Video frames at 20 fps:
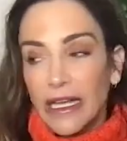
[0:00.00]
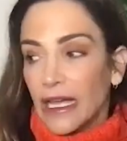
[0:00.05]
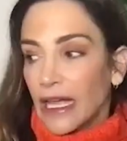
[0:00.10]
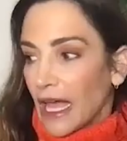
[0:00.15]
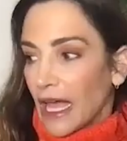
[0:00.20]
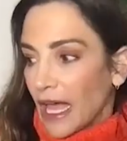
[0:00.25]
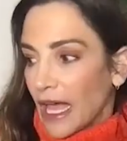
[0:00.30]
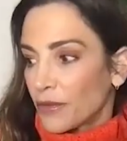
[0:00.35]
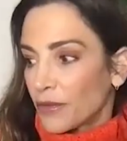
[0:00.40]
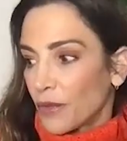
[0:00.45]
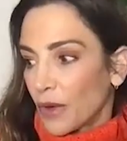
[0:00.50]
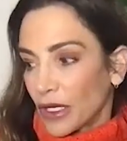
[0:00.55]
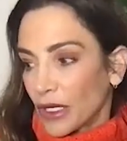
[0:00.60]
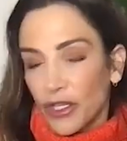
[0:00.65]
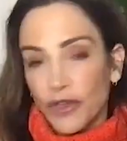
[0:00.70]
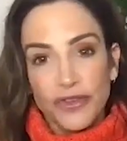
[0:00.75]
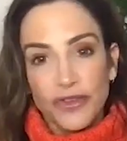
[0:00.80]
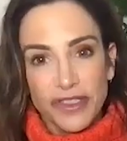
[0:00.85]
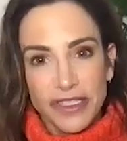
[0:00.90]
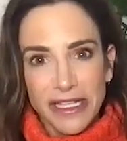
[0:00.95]
and what you've
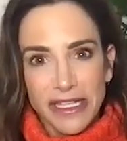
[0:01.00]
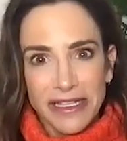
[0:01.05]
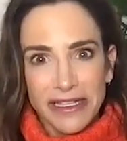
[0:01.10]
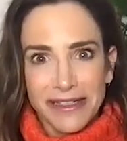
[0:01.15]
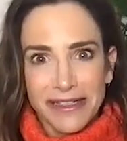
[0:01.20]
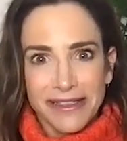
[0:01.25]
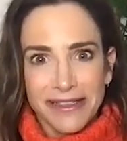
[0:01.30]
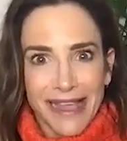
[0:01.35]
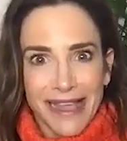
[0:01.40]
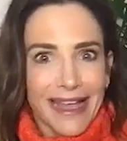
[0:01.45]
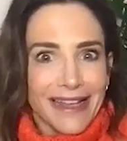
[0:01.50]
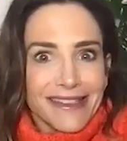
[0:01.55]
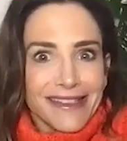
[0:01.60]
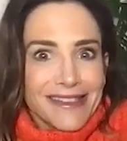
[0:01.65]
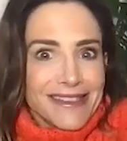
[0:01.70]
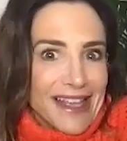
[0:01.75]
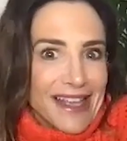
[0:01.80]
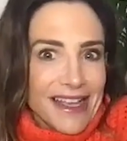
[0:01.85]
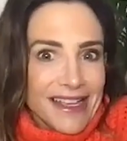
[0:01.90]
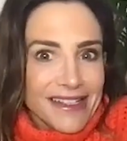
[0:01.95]
seen is that
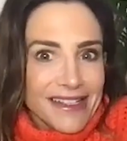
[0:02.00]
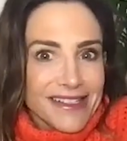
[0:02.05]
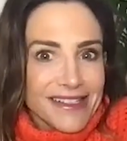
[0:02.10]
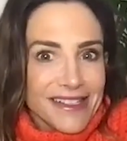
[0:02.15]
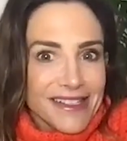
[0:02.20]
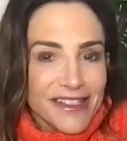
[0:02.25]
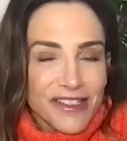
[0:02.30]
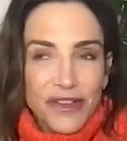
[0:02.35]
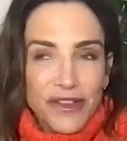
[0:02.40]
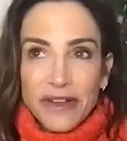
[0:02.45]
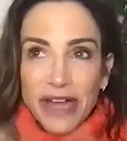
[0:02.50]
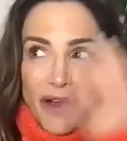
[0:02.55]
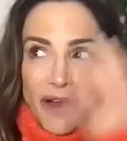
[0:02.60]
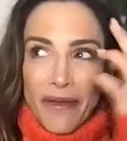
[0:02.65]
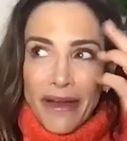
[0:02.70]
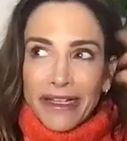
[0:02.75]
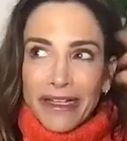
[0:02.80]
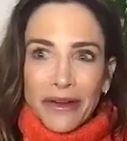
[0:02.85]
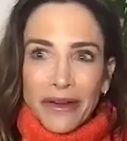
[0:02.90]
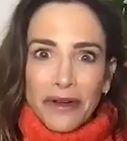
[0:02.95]
sex so now i
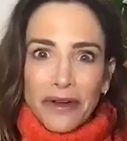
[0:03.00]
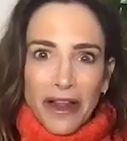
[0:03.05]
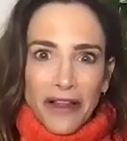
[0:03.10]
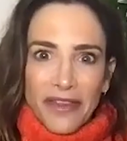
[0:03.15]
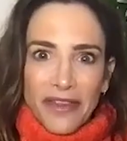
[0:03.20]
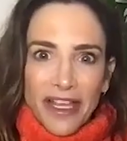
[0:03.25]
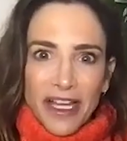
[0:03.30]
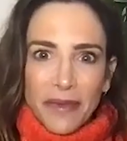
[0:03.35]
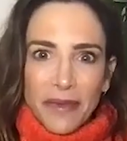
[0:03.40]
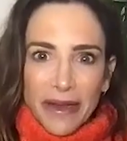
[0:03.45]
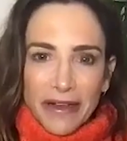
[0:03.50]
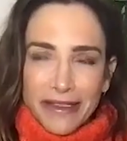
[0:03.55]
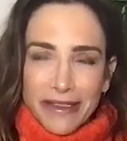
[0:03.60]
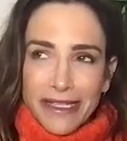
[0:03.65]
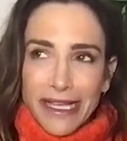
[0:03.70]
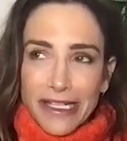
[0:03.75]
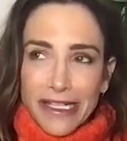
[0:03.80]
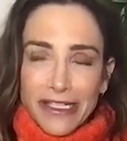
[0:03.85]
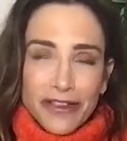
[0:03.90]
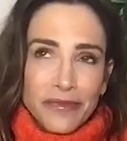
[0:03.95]
know nothing about
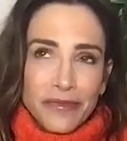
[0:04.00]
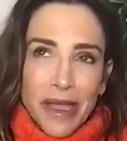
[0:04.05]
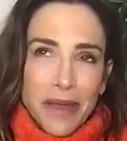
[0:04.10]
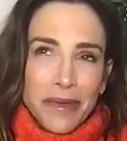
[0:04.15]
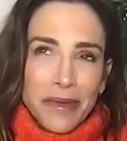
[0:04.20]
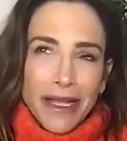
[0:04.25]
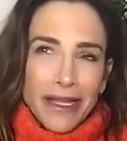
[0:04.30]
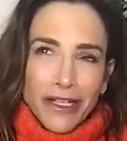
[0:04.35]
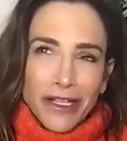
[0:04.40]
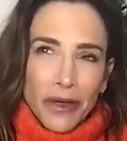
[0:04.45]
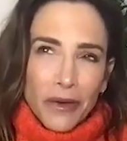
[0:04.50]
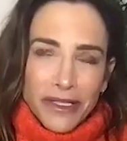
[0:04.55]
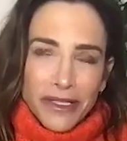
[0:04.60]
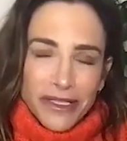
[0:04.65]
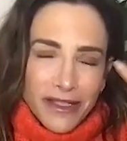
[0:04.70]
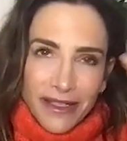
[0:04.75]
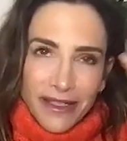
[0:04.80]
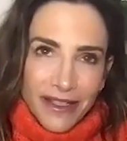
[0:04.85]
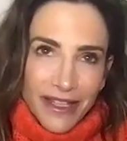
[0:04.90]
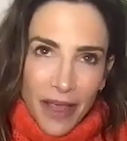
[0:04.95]
sex or maybe i know it's going to
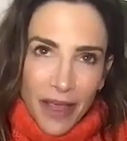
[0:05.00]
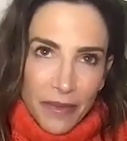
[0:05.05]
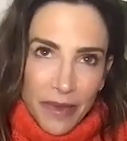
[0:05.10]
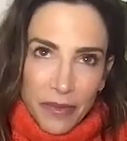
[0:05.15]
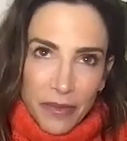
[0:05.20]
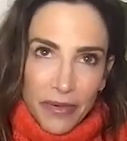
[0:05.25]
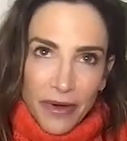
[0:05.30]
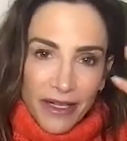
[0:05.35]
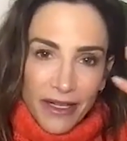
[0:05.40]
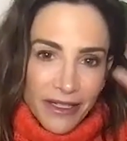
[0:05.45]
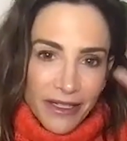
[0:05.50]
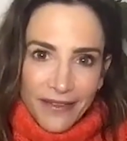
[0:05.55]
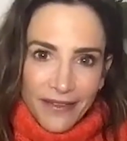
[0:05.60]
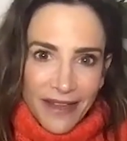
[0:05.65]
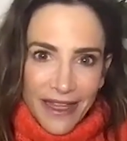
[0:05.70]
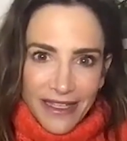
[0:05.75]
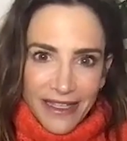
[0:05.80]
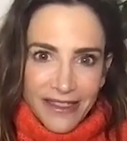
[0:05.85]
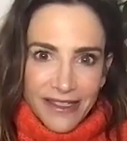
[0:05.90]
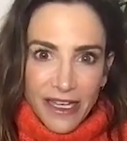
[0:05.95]
get me pregnant and
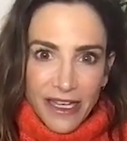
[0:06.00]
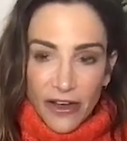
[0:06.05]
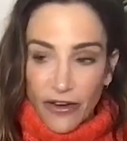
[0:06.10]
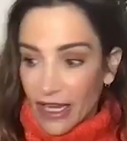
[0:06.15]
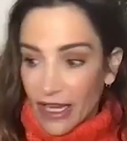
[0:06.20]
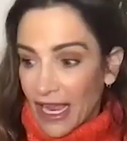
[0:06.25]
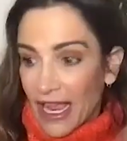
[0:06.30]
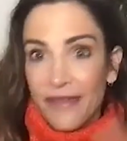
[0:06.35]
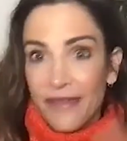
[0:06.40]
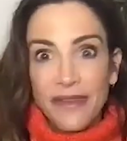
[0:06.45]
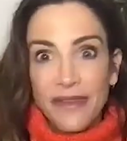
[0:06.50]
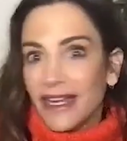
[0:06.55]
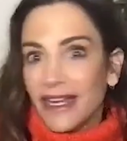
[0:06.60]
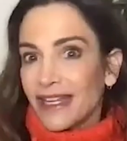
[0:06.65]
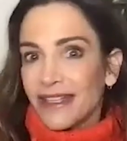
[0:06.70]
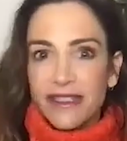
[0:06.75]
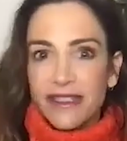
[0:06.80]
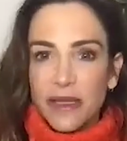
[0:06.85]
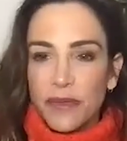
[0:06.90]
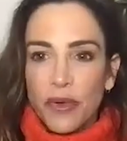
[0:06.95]
that's scary and then i
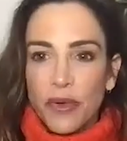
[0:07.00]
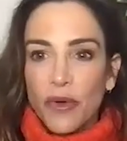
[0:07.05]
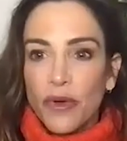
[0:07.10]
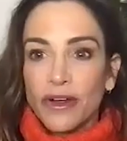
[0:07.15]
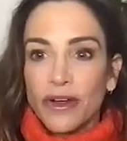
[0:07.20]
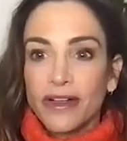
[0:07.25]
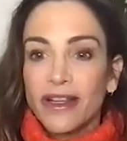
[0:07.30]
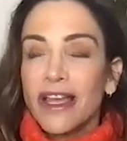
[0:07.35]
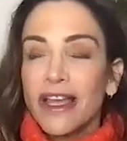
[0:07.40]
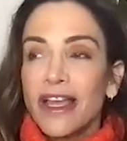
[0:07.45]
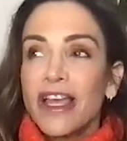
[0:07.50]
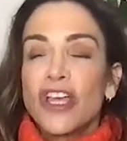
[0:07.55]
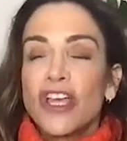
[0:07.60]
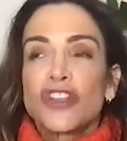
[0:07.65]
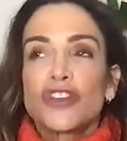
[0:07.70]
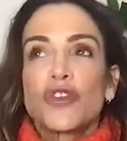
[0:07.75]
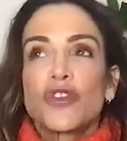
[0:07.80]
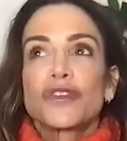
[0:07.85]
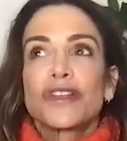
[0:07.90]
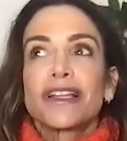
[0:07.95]
see porn so
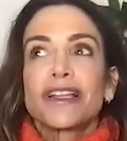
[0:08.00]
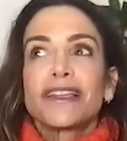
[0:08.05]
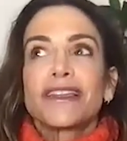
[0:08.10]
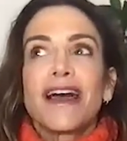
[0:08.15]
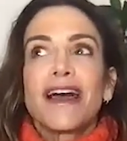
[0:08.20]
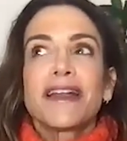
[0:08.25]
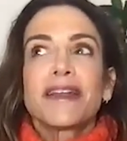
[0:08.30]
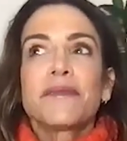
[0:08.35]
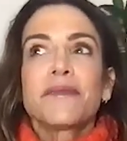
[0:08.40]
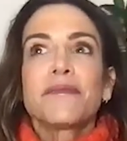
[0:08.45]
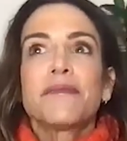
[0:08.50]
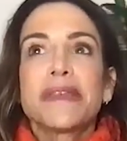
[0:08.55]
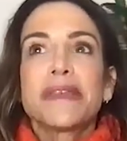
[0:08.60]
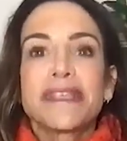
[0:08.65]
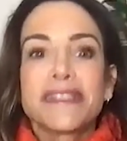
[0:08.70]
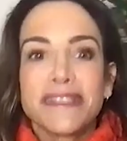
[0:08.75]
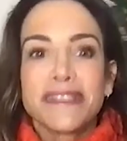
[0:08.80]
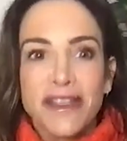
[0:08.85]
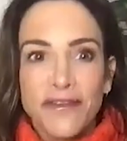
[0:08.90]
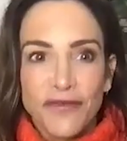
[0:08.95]
there's a lot of
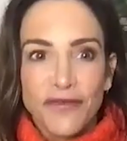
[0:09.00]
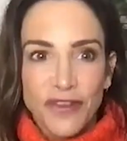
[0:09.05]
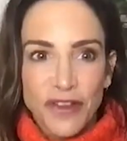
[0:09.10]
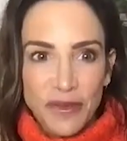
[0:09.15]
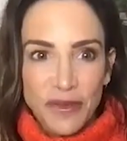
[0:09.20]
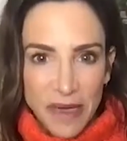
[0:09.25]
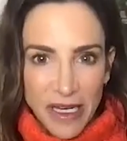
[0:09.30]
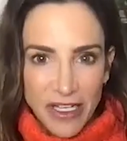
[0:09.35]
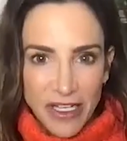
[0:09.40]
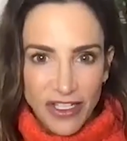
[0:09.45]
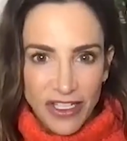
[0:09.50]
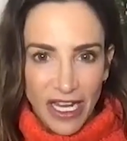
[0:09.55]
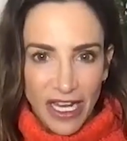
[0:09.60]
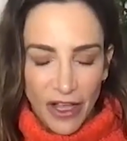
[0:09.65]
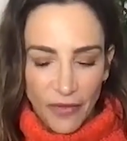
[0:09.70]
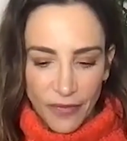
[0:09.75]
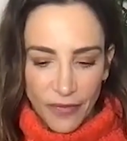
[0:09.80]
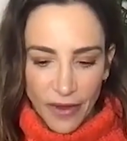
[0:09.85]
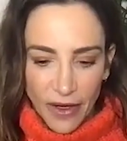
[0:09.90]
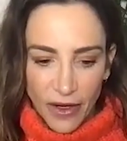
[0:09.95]
misinformation out
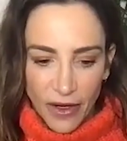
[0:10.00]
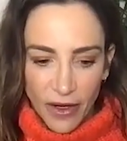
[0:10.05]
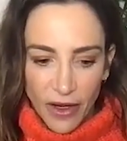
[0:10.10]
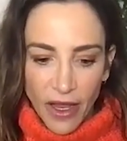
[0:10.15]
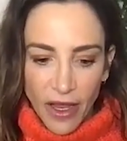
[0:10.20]
there